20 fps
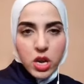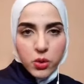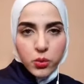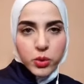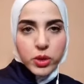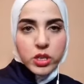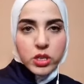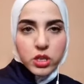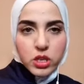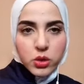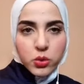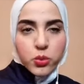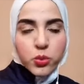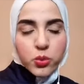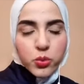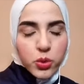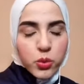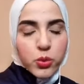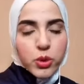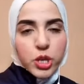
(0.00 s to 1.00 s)
and will it,
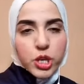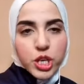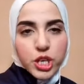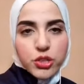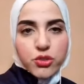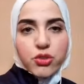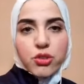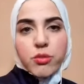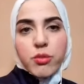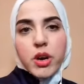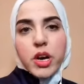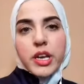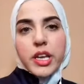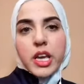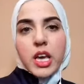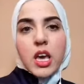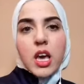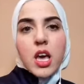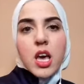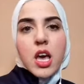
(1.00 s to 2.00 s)
it, will hurt your
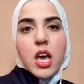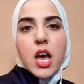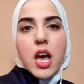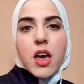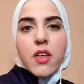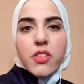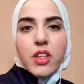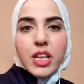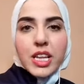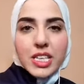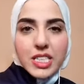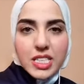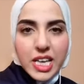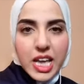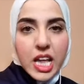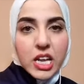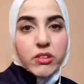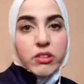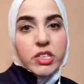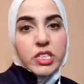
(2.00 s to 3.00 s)
body and the less
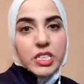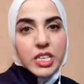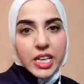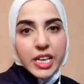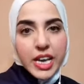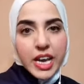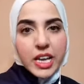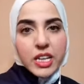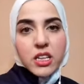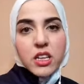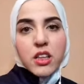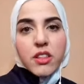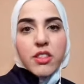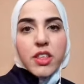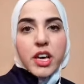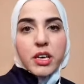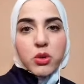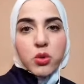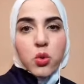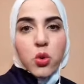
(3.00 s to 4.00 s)
calories again
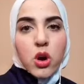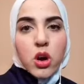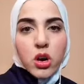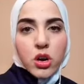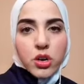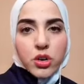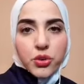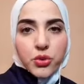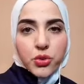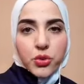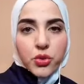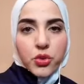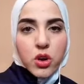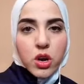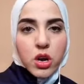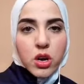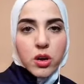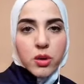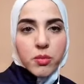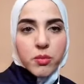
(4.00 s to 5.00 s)
that you are
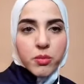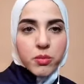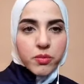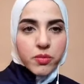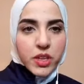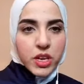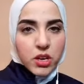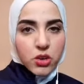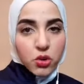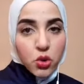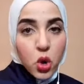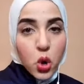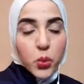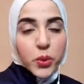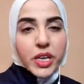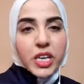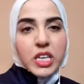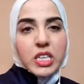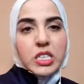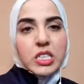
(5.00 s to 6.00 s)
um, that are
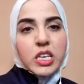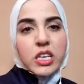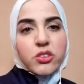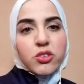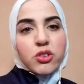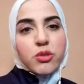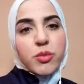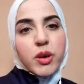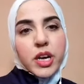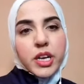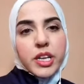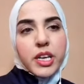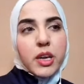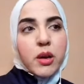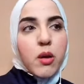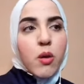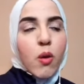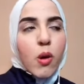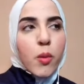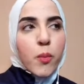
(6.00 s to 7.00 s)
going inside your
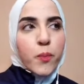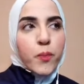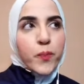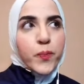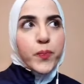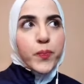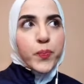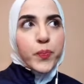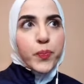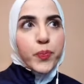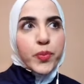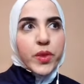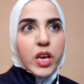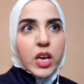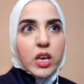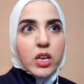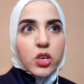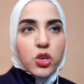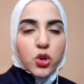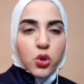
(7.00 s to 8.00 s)
body
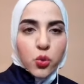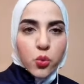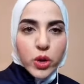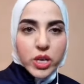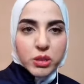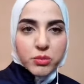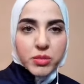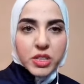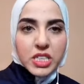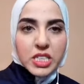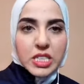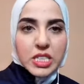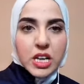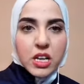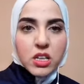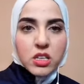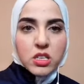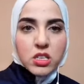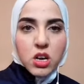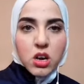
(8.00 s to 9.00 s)
your white blood
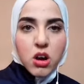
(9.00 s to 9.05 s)
cells